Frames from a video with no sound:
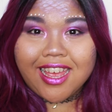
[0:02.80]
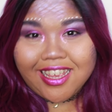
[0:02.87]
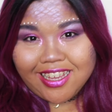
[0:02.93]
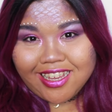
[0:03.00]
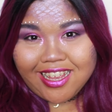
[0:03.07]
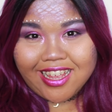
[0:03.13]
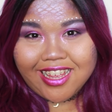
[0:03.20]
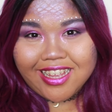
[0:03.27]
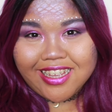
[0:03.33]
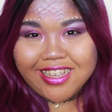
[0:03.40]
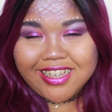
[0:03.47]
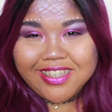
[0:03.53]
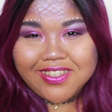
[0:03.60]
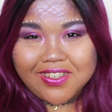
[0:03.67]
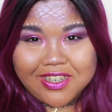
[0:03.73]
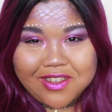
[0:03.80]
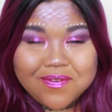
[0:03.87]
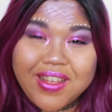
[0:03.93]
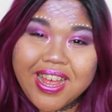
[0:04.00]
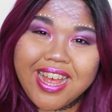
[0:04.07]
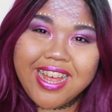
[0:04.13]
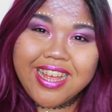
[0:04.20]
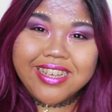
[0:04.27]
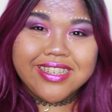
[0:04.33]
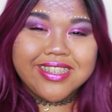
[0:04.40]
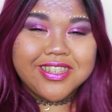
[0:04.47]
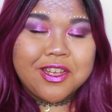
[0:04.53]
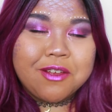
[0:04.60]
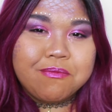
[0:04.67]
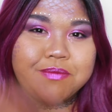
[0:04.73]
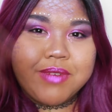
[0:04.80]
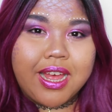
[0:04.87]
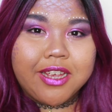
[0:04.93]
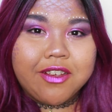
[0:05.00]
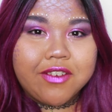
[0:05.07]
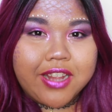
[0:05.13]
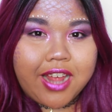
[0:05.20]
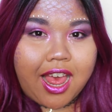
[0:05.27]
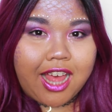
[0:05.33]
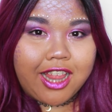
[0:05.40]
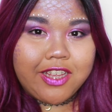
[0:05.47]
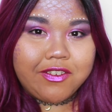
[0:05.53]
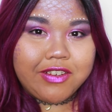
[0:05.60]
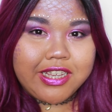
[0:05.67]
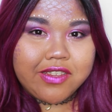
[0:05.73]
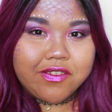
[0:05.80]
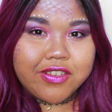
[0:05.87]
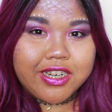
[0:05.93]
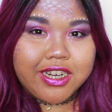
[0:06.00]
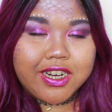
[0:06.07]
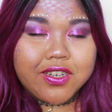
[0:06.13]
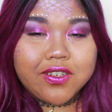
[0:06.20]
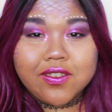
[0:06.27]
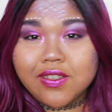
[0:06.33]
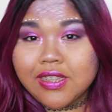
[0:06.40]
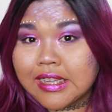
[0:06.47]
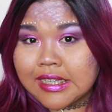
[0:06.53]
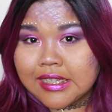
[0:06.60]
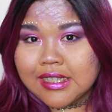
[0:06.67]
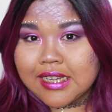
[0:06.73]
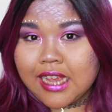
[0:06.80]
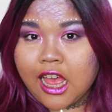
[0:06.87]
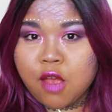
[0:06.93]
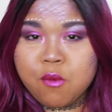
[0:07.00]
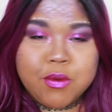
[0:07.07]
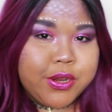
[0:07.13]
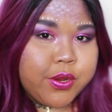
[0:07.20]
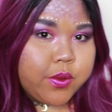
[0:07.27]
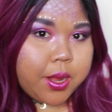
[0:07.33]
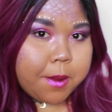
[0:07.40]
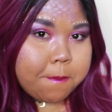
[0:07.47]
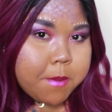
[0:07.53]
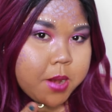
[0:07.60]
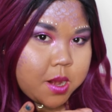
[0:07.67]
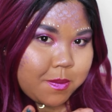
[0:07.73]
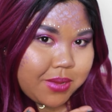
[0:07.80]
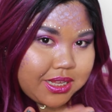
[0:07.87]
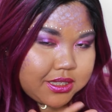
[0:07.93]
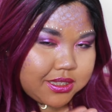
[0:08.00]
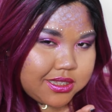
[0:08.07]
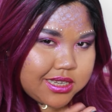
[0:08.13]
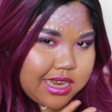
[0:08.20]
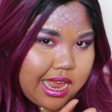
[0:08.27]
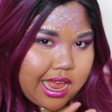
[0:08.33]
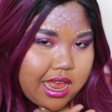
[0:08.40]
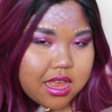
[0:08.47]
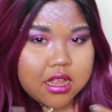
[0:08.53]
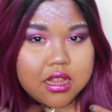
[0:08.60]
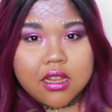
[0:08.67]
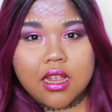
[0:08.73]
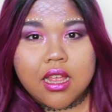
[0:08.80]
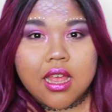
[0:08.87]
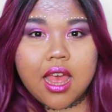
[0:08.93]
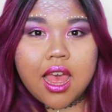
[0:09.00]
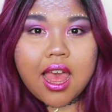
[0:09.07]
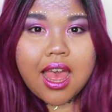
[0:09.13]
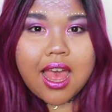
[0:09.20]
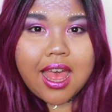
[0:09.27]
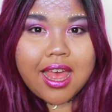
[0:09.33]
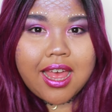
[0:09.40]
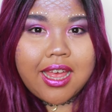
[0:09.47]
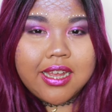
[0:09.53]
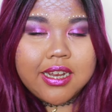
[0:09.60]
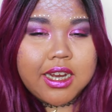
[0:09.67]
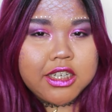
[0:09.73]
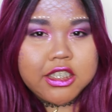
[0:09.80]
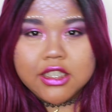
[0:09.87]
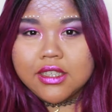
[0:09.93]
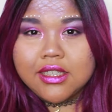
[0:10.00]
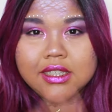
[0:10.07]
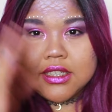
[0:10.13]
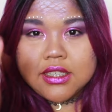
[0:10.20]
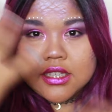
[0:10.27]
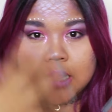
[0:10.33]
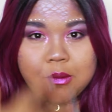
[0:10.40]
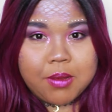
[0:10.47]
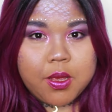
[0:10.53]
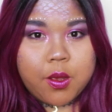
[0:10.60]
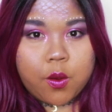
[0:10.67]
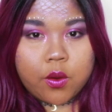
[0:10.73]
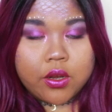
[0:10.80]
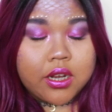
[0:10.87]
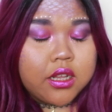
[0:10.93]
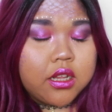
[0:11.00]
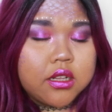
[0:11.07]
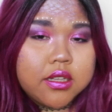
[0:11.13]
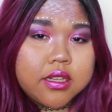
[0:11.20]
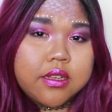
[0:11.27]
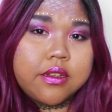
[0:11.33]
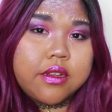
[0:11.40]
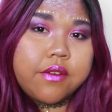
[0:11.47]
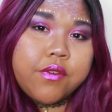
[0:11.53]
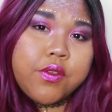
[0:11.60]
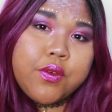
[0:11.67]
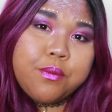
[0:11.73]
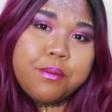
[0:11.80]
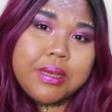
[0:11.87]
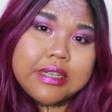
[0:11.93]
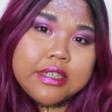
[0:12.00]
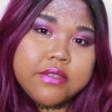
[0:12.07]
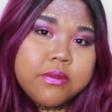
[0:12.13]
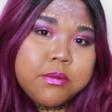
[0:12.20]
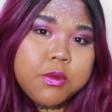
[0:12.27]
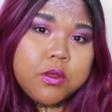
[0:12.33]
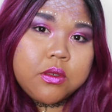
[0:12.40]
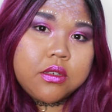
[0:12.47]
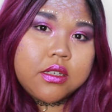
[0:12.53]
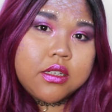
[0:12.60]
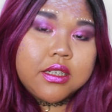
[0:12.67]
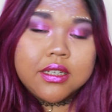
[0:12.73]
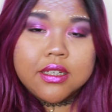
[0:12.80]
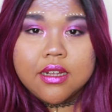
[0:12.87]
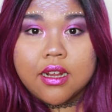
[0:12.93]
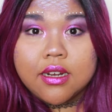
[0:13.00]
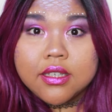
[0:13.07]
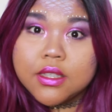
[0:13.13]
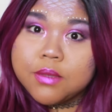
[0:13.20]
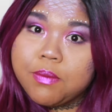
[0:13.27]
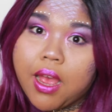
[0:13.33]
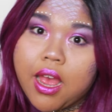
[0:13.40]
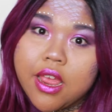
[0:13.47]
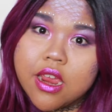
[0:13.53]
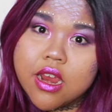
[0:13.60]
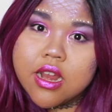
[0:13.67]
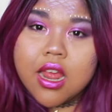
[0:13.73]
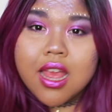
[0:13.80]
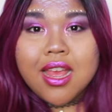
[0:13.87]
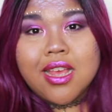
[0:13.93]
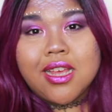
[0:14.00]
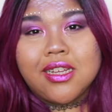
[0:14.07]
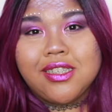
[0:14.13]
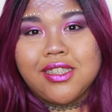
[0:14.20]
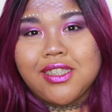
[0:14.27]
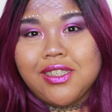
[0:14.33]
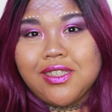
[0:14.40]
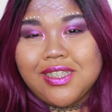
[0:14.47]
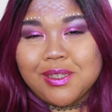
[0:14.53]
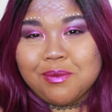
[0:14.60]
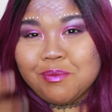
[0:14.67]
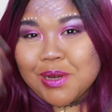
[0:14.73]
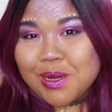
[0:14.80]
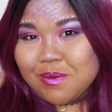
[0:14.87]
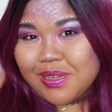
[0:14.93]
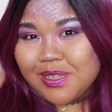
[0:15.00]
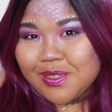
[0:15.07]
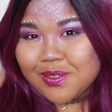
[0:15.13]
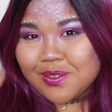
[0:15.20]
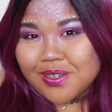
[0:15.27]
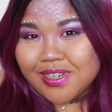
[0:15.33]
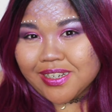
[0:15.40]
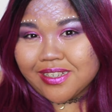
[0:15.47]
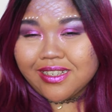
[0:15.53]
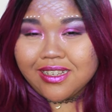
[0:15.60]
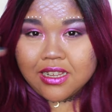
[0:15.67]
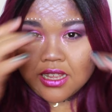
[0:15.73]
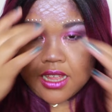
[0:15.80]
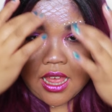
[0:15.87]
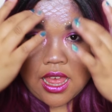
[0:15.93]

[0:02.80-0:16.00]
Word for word: Hey guys, welcome back. So I'm back with a Halloween video. This time we're doing mermaid style. And I just did this on my own. I looked at a few pictures from Google and got inspired to do this mermaid tutorial.